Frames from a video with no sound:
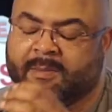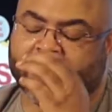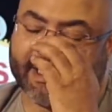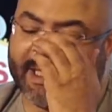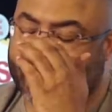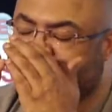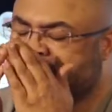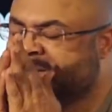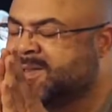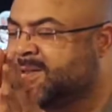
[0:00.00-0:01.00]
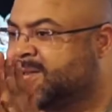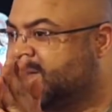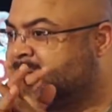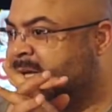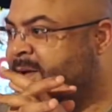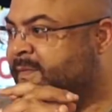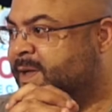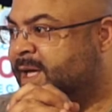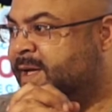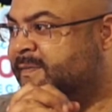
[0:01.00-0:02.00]
my God. Yeah. I can't, even,
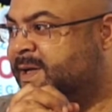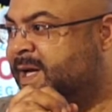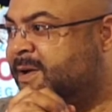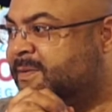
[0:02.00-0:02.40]
can't even count.